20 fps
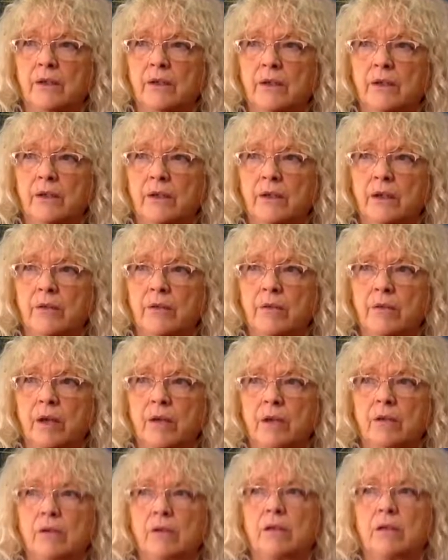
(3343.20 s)

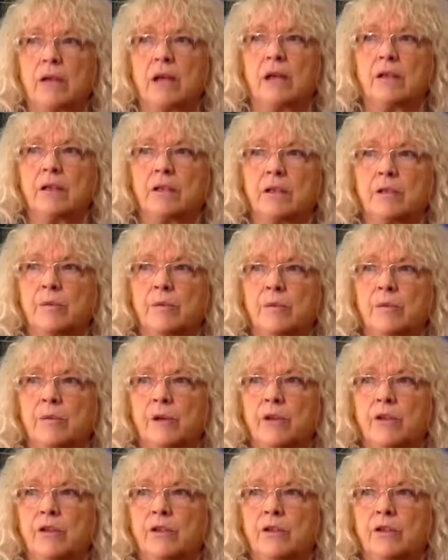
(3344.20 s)
theoretical
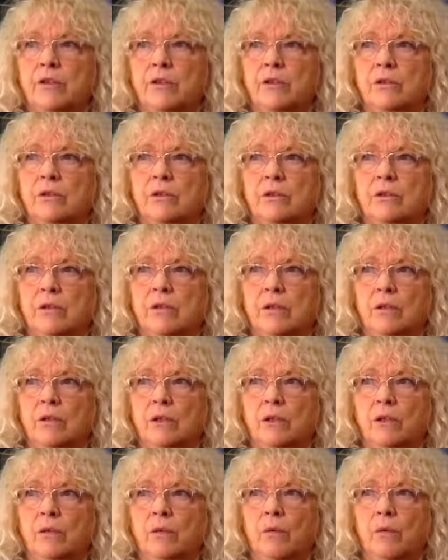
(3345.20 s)
experiential
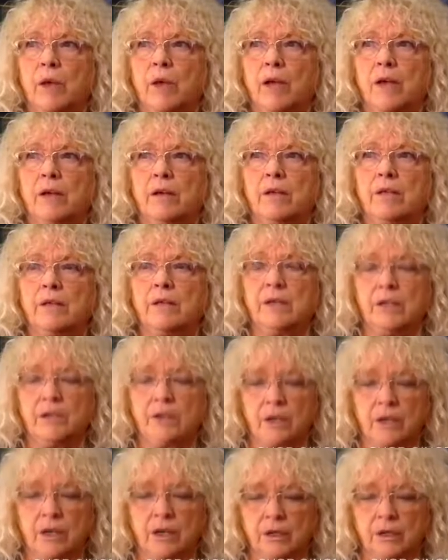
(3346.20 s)
way of
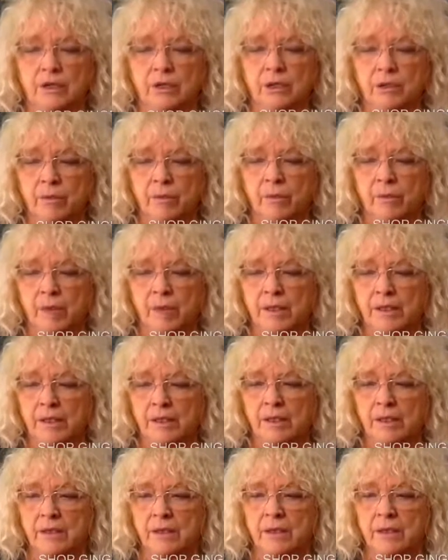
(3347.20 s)
teaching us. There are
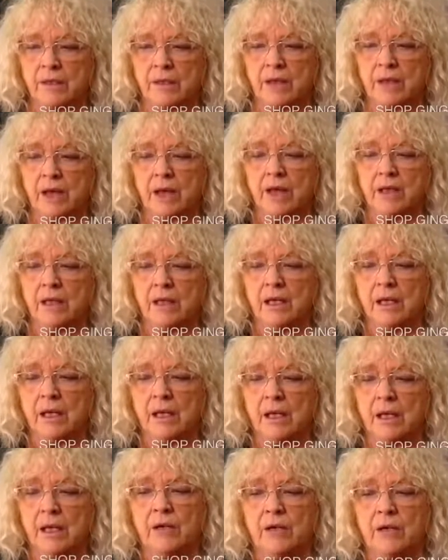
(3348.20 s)
basics to that
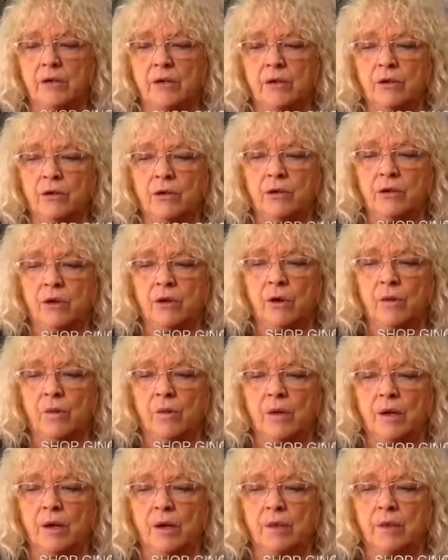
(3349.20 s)
in order to
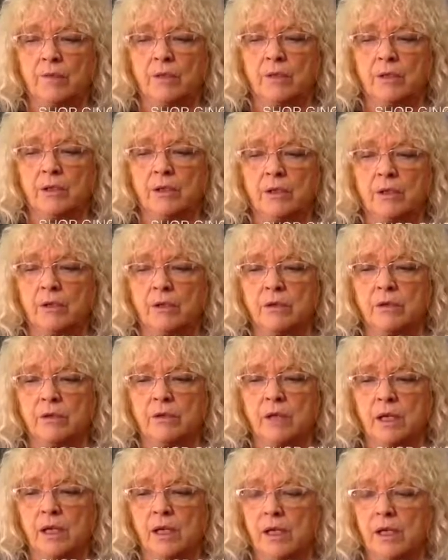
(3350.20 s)
open up to
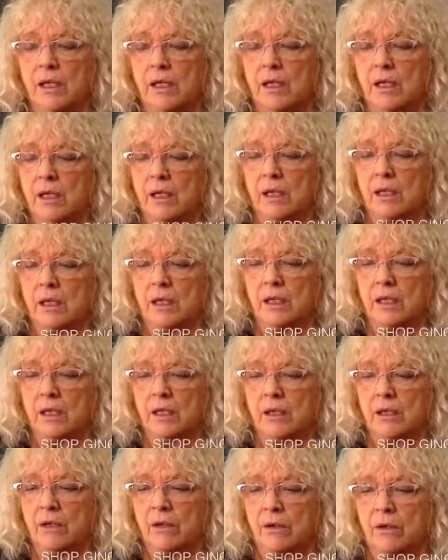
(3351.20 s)

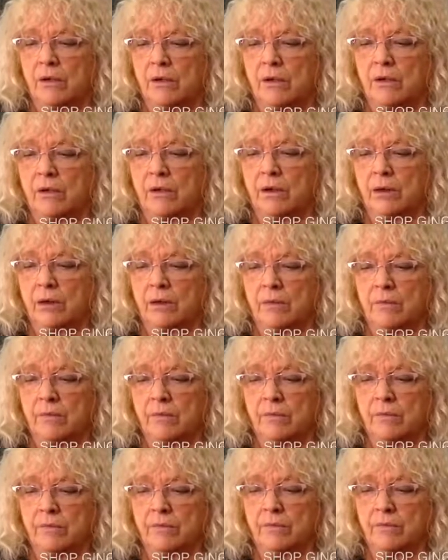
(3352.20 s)
your um,
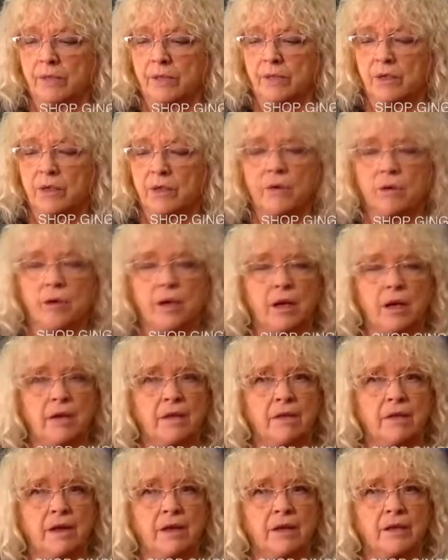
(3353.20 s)
creative
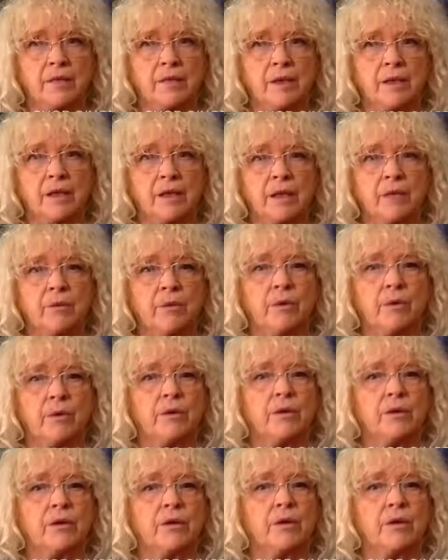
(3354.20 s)
aspect that we were
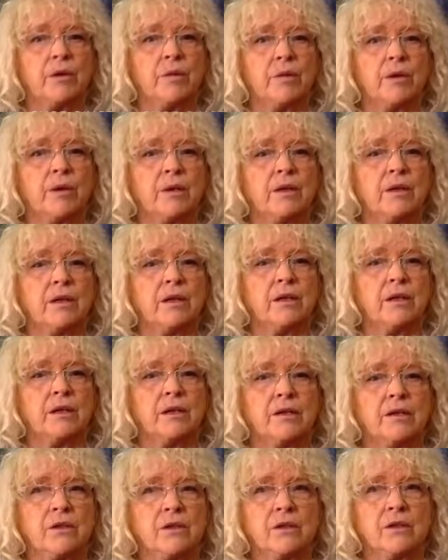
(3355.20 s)
talking about tonight.
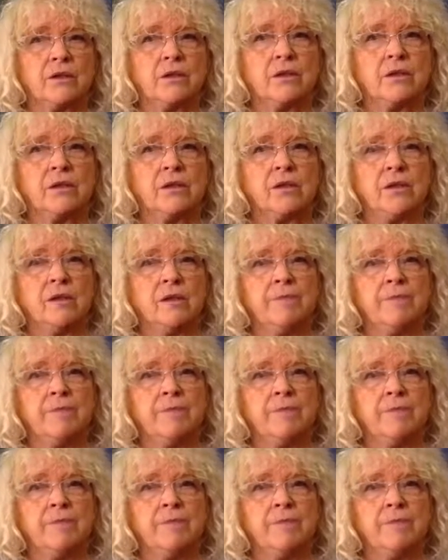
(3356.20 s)
So it's